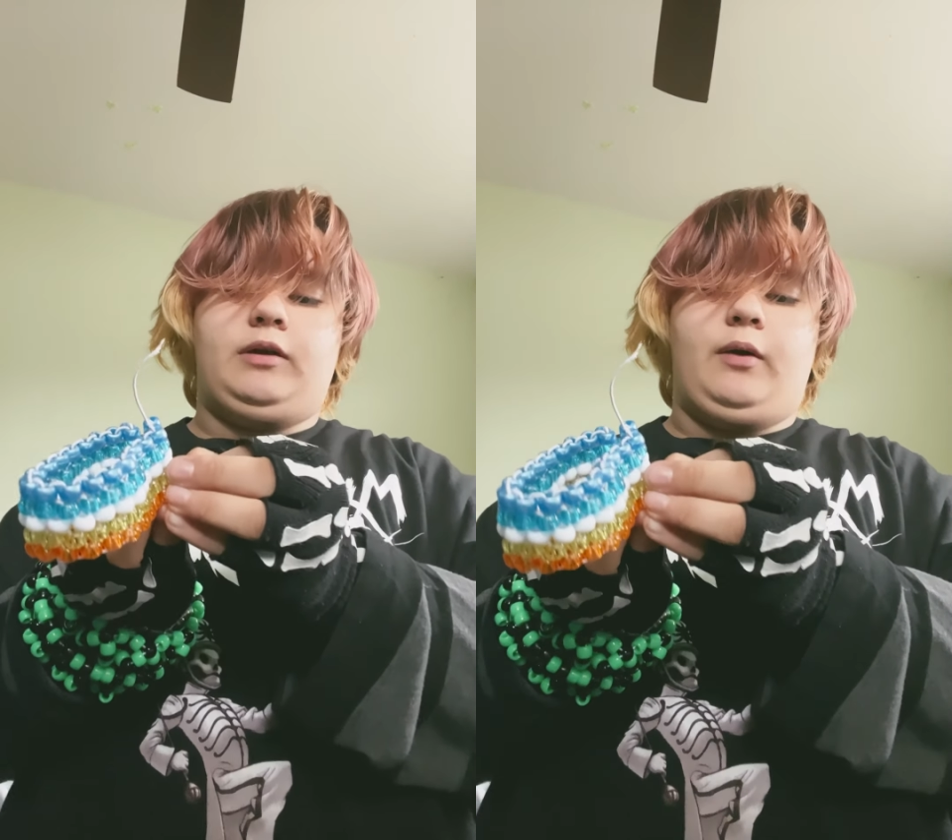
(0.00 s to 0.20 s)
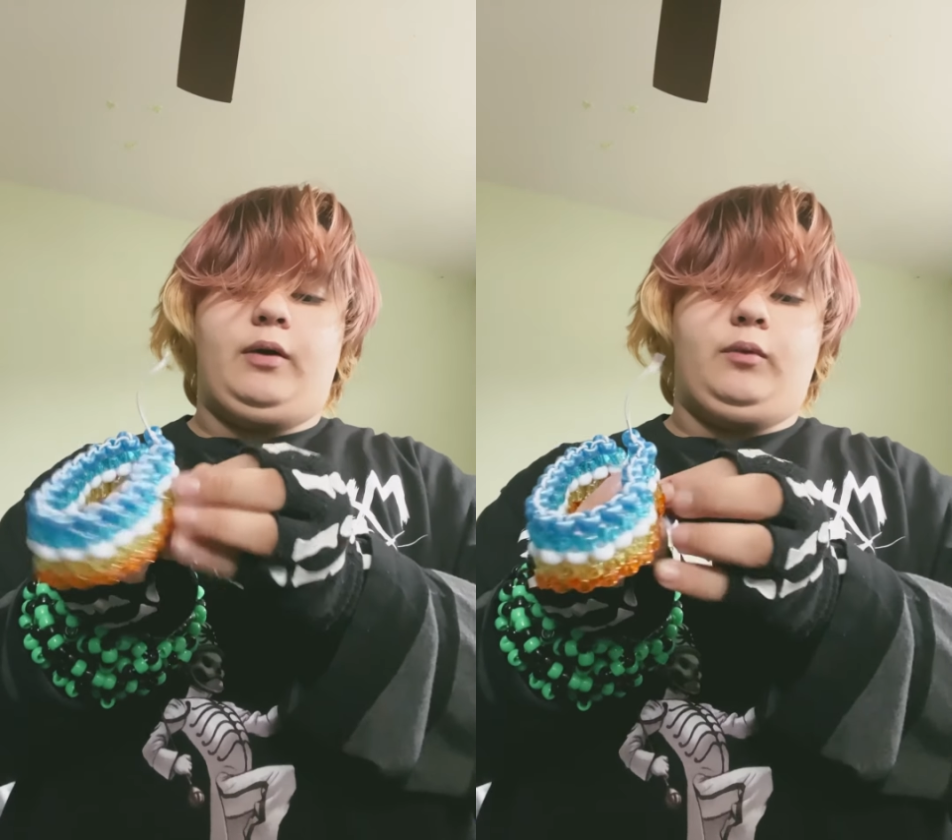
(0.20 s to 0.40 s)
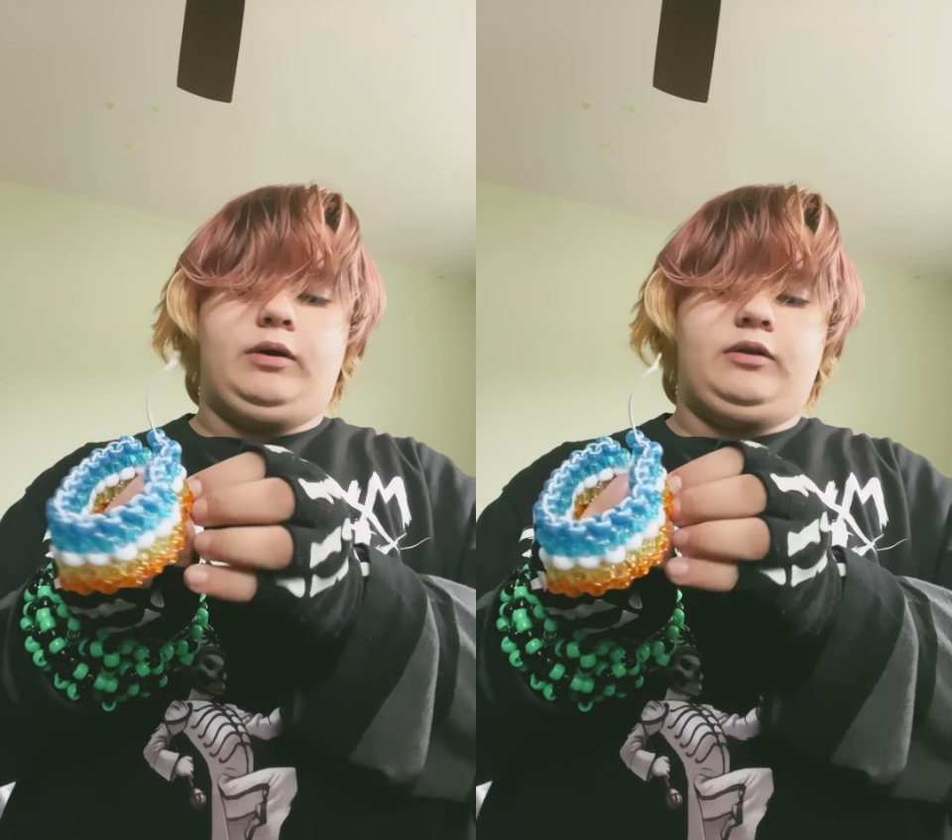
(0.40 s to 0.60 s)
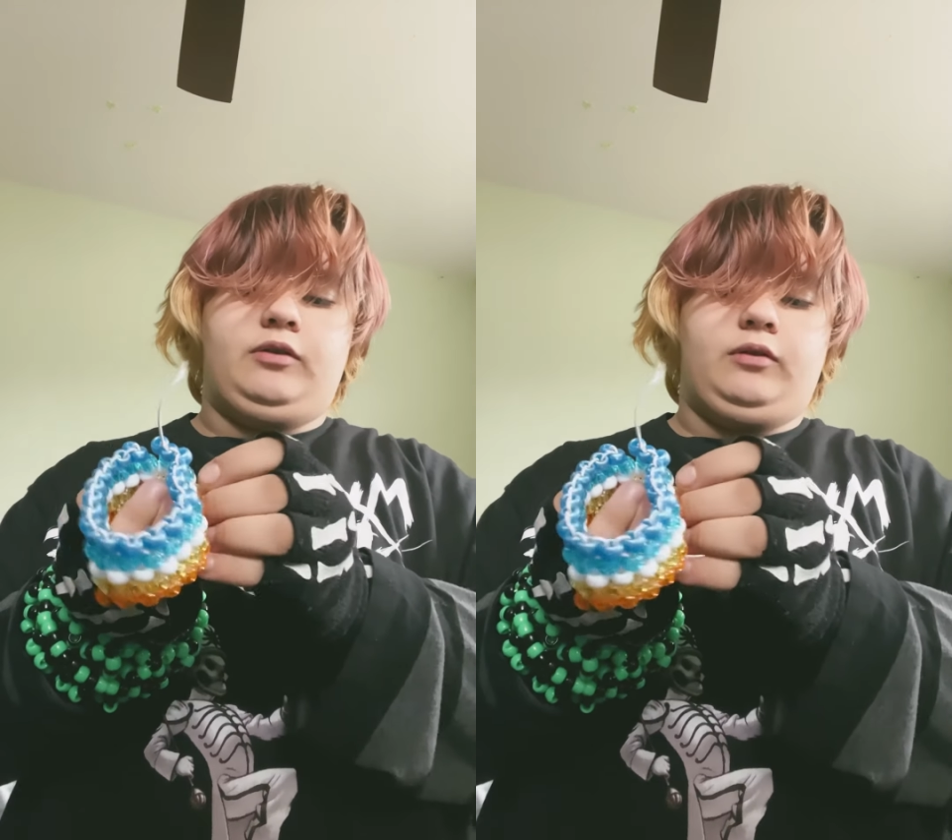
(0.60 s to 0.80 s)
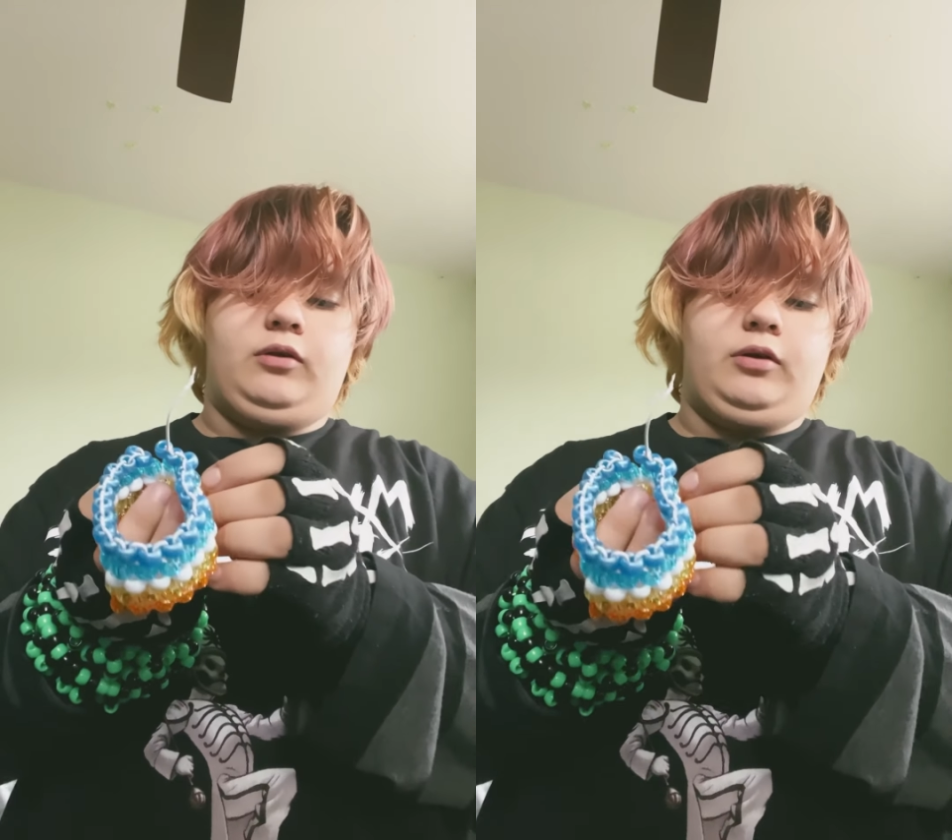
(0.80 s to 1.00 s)
on how I want it
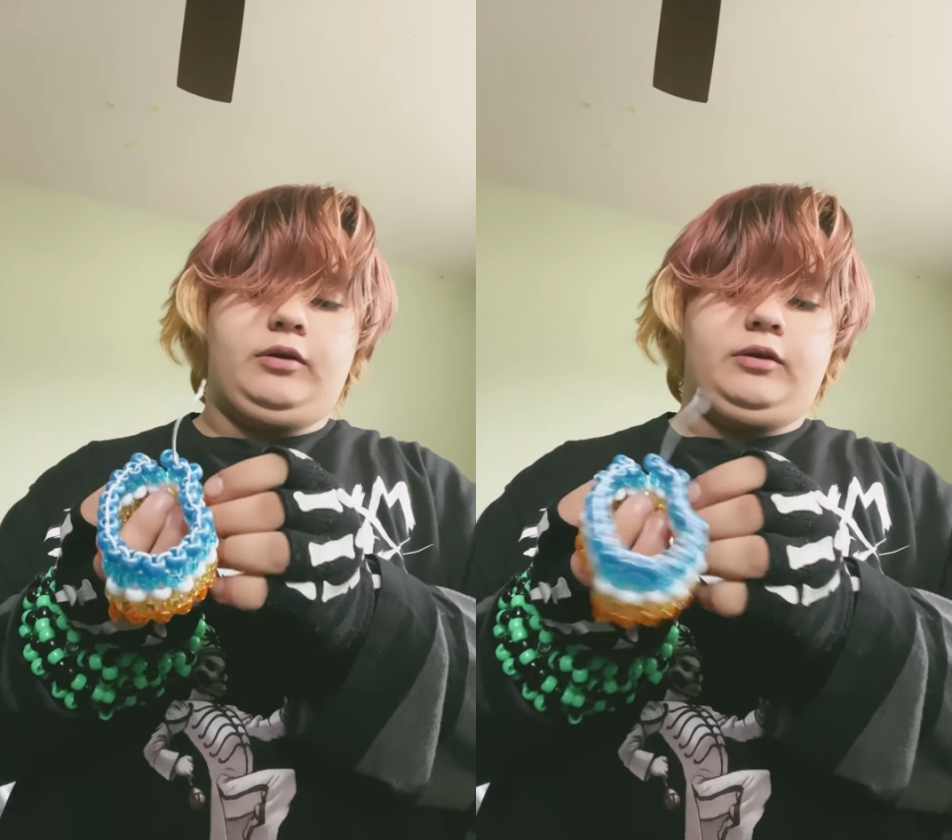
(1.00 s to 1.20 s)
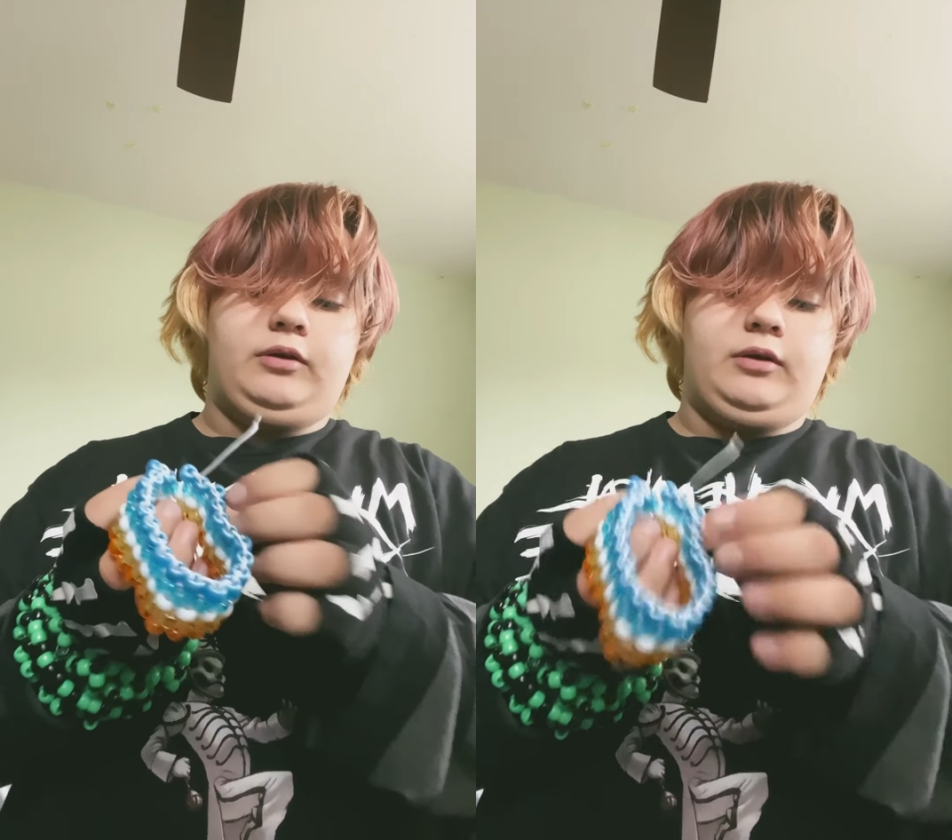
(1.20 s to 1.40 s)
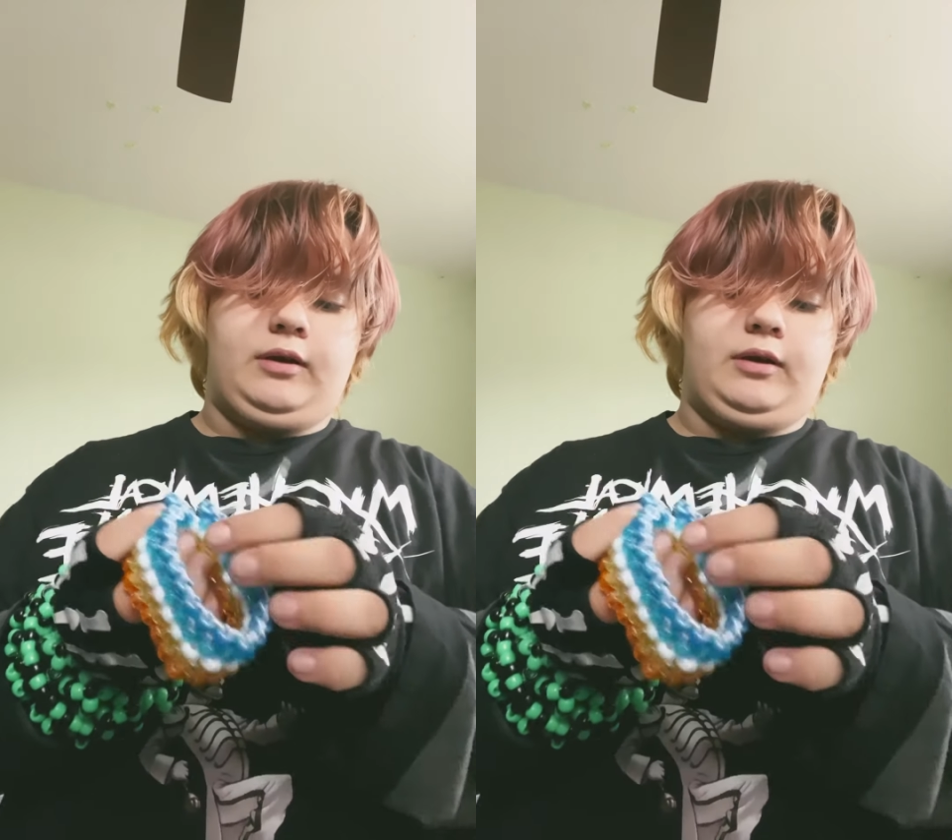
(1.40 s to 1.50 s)
to look